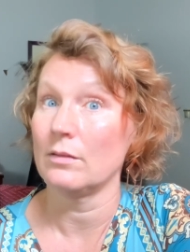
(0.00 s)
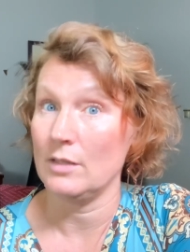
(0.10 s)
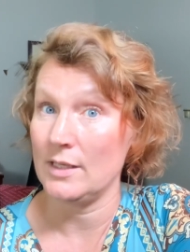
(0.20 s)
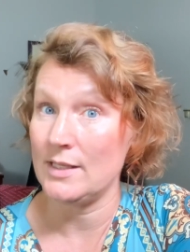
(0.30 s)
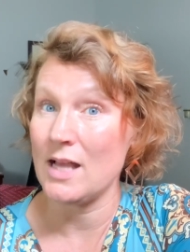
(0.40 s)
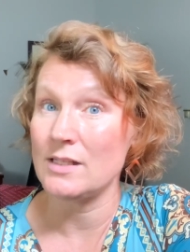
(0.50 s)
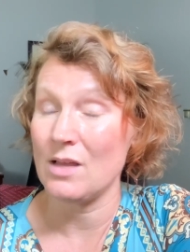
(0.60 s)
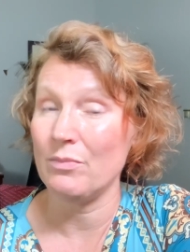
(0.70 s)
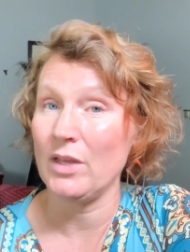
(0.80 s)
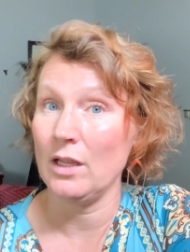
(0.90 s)
Is that
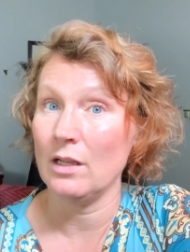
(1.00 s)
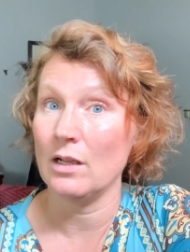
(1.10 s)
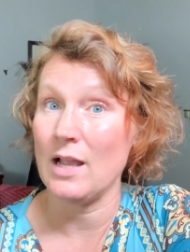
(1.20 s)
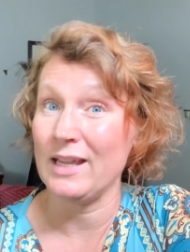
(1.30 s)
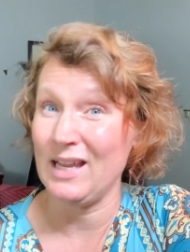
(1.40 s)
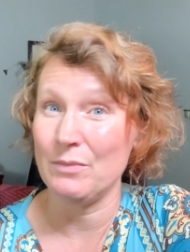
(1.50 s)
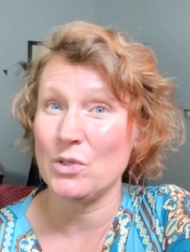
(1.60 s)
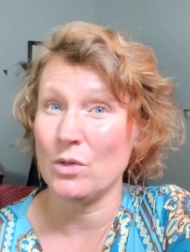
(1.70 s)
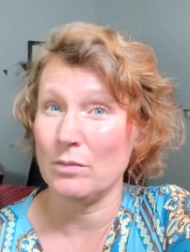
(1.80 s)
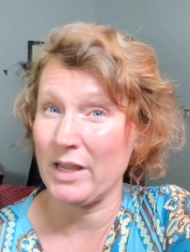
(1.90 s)
something I came to
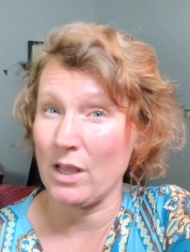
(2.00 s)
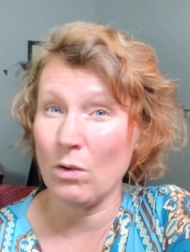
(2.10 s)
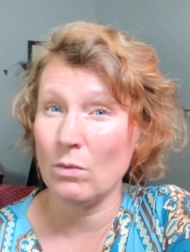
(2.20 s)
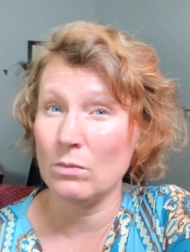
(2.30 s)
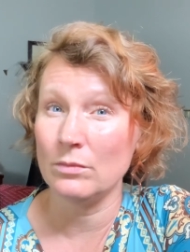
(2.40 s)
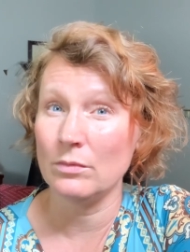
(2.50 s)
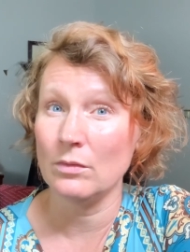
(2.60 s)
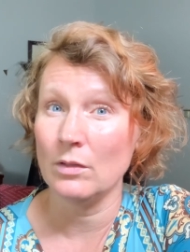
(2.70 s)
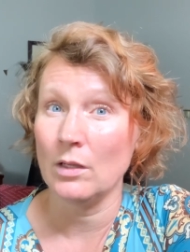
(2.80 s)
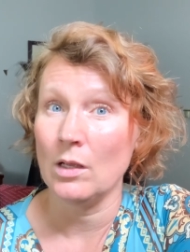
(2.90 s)
on my own?
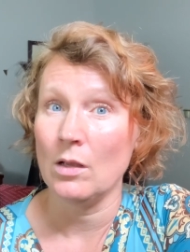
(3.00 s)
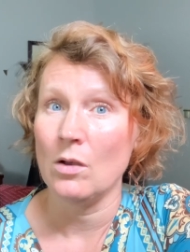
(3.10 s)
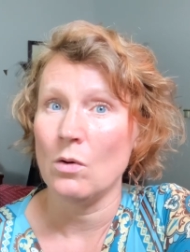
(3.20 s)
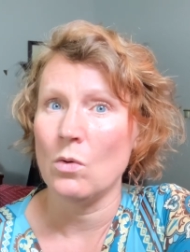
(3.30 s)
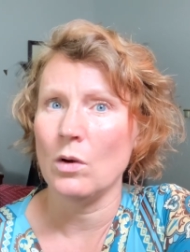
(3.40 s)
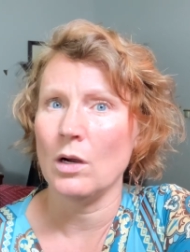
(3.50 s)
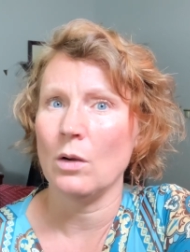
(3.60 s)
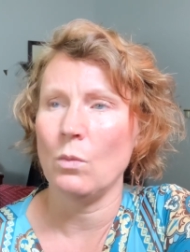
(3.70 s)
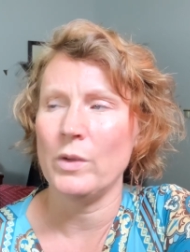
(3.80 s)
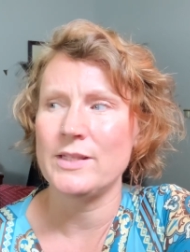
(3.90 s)
Or
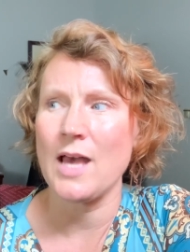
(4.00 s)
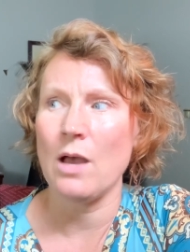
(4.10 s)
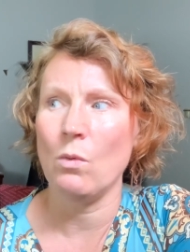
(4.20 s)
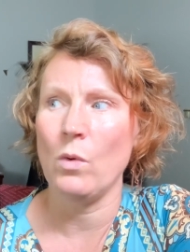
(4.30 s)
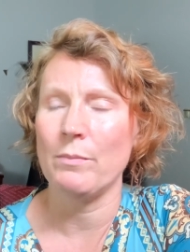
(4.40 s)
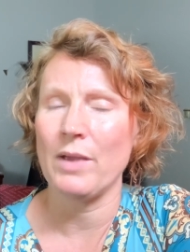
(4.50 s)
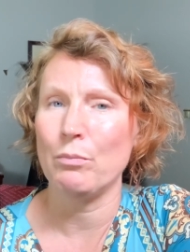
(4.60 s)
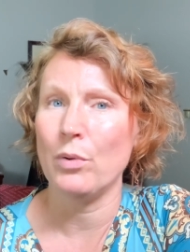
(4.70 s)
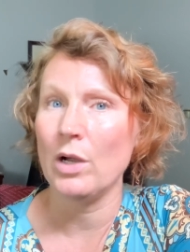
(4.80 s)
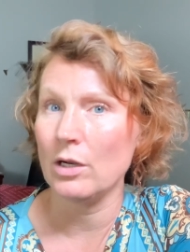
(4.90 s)
was that what my
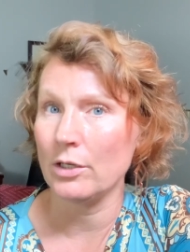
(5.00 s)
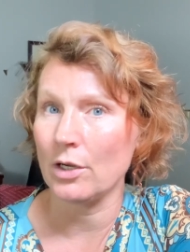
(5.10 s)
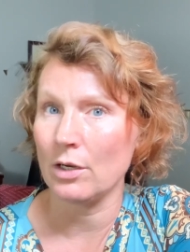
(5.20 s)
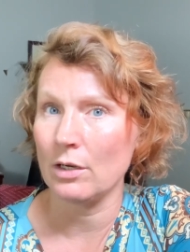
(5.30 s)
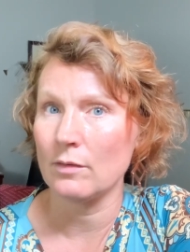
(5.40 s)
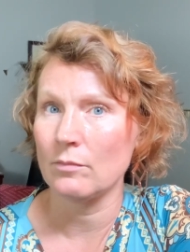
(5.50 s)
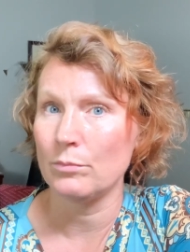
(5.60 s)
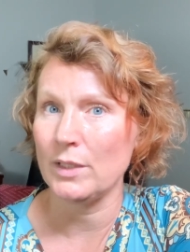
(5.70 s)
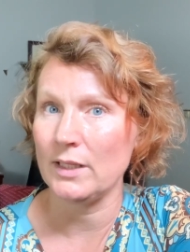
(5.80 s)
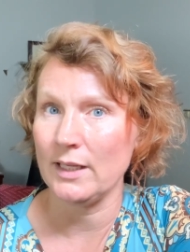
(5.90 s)
partner
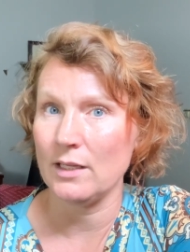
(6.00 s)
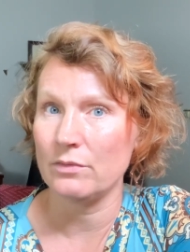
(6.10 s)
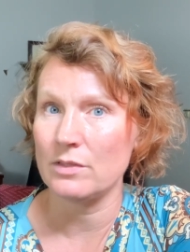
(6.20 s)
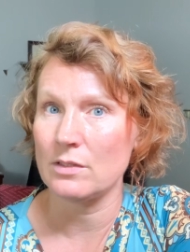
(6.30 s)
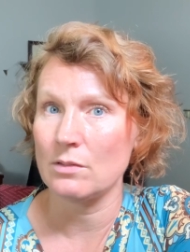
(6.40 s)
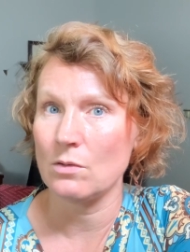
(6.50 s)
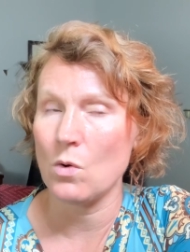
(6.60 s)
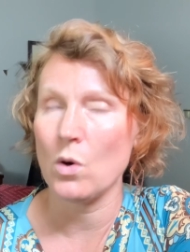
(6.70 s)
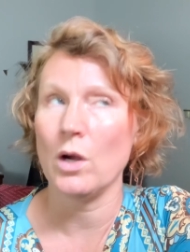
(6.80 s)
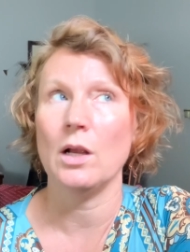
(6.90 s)
believes?
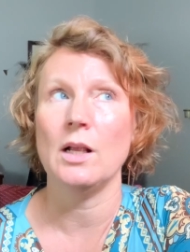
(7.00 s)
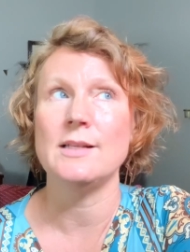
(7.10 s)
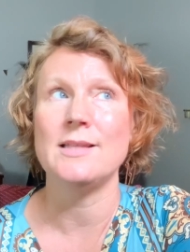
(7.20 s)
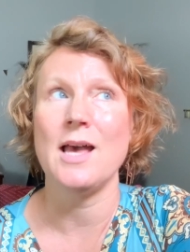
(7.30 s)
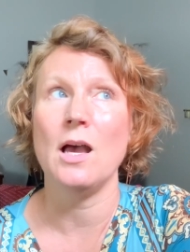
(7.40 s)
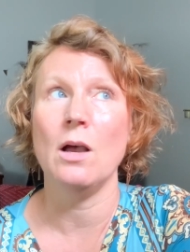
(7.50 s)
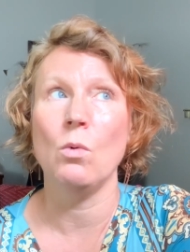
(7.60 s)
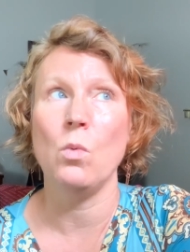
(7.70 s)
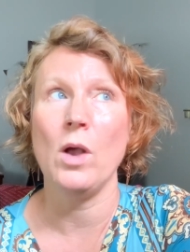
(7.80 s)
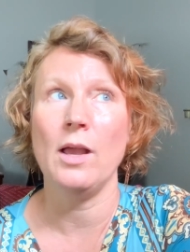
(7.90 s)
Or is that
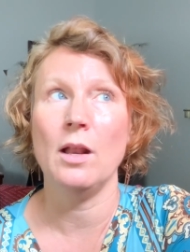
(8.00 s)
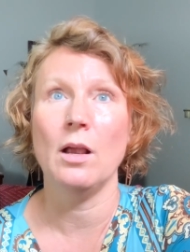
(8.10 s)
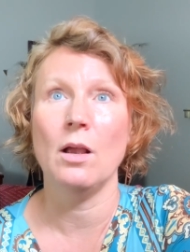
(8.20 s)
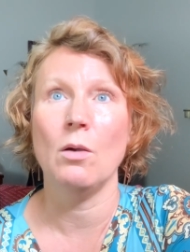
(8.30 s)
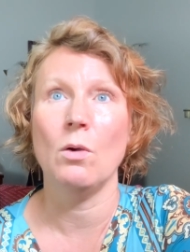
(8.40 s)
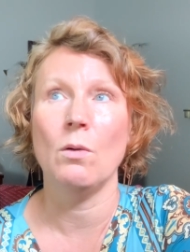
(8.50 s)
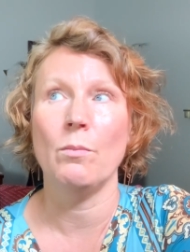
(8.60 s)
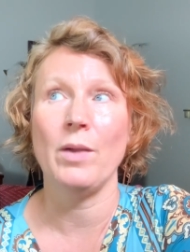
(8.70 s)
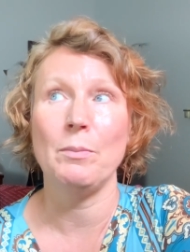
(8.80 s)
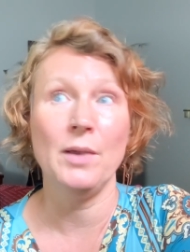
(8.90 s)
what
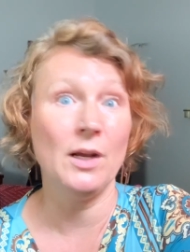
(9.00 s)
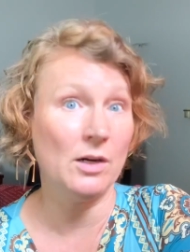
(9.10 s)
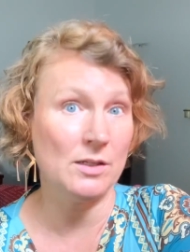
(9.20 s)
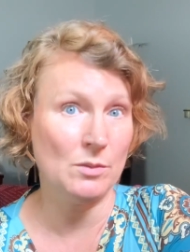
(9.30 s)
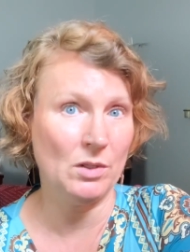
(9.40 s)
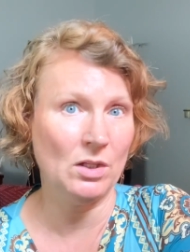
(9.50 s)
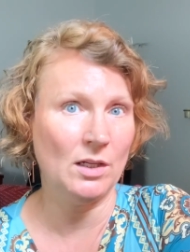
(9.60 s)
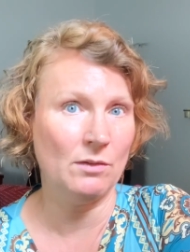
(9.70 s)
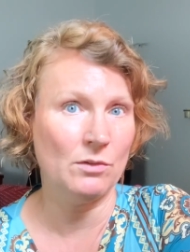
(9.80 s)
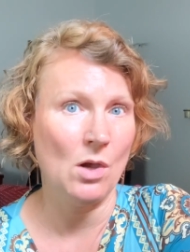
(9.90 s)
my parents
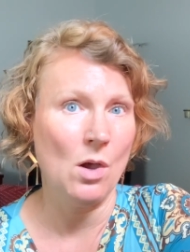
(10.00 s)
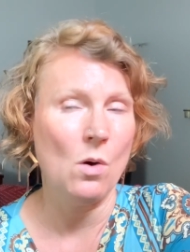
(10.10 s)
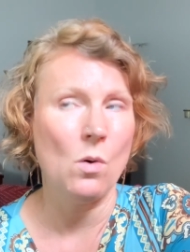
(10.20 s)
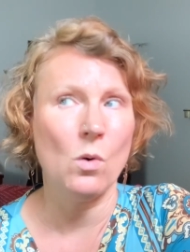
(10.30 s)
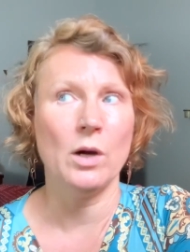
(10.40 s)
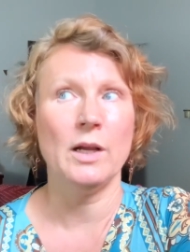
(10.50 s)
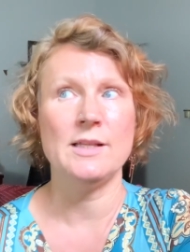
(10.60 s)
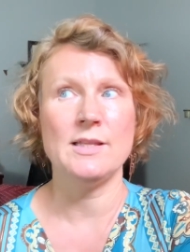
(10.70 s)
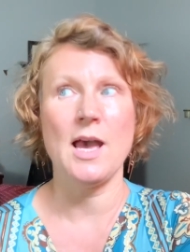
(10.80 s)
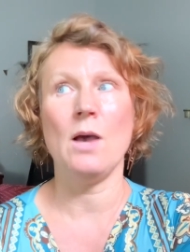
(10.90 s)
believed? Or is
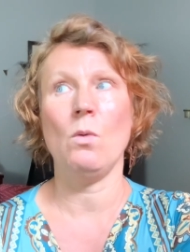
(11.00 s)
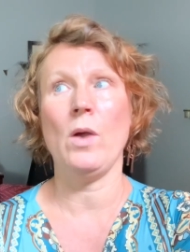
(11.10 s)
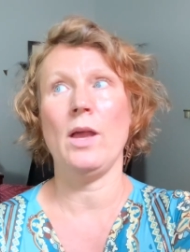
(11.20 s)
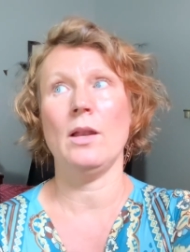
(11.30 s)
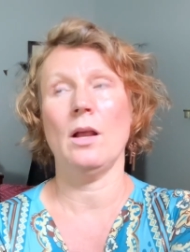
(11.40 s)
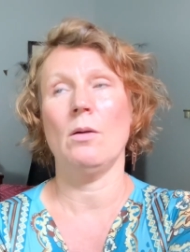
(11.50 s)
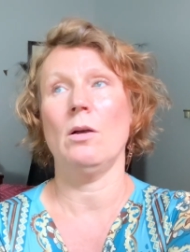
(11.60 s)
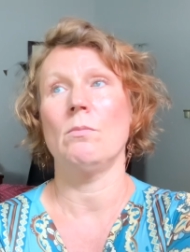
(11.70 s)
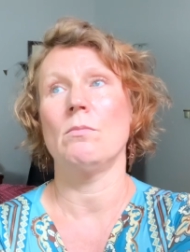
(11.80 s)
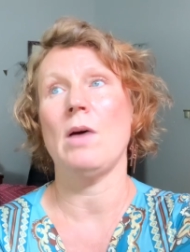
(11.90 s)
that what
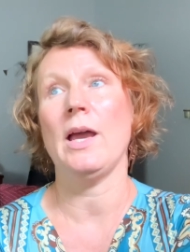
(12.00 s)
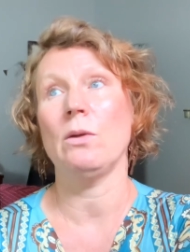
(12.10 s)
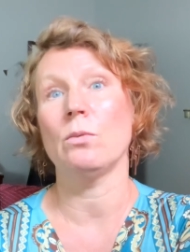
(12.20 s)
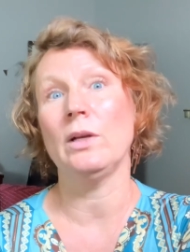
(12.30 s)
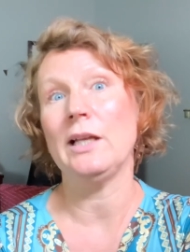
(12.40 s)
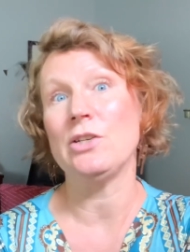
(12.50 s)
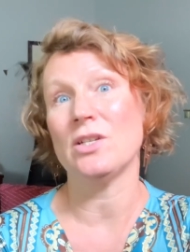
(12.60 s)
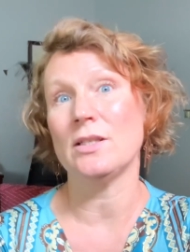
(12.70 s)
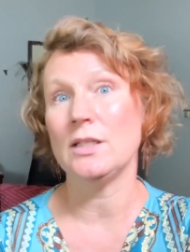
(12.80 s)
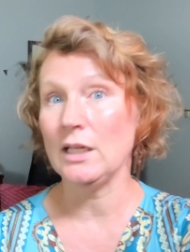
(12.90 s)
my
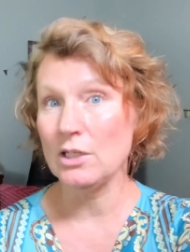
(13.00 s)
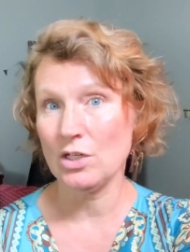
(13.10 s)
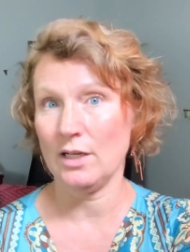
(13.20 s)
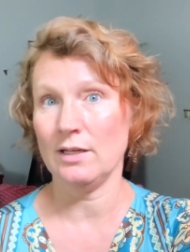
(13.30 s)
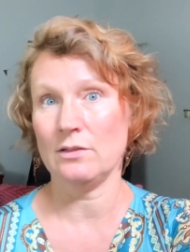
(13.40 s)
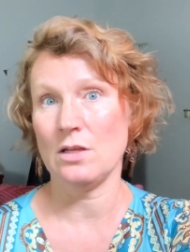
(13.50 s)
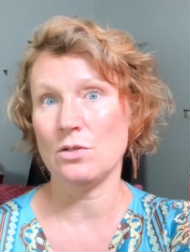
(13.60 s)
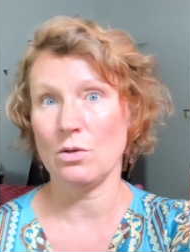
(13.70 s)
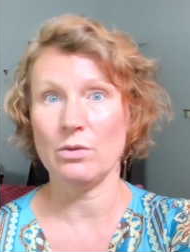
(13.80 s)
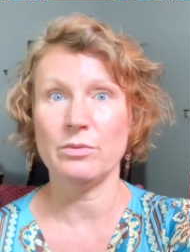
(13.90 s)
religious teachings
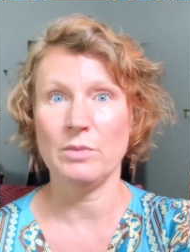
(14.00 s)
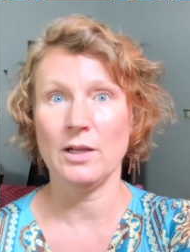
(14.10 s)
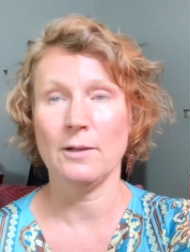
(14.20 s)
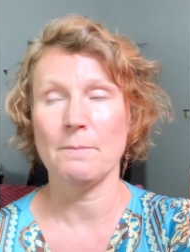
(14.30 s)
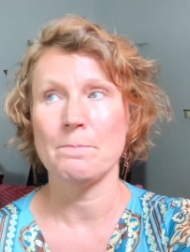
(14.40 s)
told me?